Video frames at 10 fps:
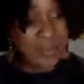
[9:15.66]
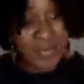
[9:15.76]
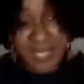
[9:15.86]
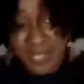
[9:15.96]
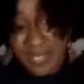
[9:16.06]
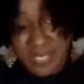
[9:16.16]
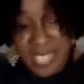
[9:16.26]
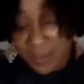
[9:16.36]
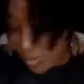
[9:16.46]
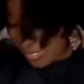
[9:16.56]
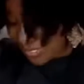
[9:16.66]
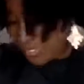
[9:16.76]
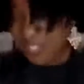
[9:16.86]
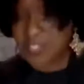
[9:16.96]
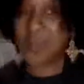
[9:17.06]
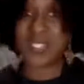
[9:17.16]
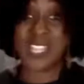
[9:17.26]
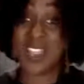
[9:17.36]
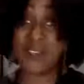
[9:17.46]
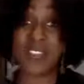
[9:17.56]
And because I'm West Indian and
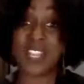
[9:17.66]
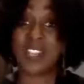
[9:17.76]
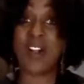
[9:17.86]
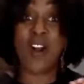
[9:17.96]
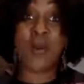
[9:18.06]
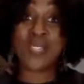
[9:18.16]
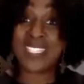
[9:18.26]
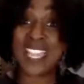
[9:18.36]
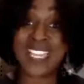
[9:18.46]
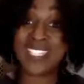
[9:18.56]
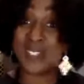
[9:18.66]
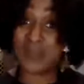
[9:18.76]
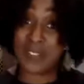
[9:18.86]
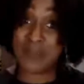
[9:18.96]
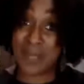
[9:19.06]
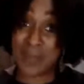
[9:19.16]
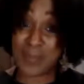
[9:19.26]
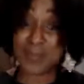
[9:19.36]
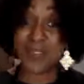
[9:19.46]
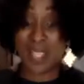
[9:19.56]
West African and always like a little bit of
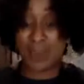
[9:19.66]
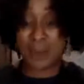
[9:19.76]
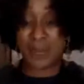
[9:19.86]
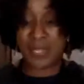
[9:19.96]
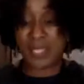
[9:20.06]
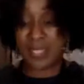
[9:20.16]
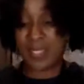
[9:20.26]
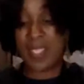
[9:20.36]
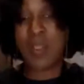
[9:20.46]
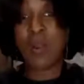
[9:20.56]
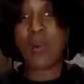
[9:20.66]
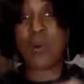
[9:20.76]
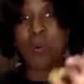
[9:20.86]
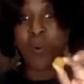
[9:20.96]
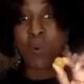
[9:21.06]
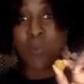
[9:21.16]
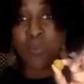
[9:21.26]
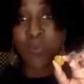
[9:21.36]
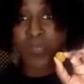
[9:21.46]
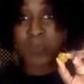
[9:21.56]
pepper, I'm putting a
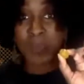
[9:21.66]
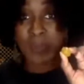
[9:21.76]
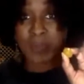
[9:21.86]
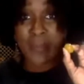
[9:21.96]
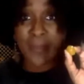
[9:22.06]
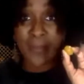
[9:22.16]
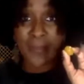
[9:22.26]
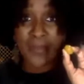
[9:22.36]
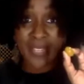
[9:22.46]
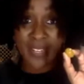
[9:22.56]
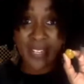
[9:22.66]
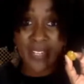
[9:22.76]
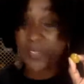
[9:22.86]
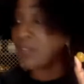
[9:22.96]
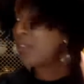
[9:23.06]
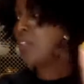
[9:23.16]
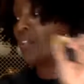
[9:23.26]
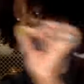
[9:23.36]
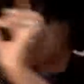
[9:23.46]
whole wiri pepper in here.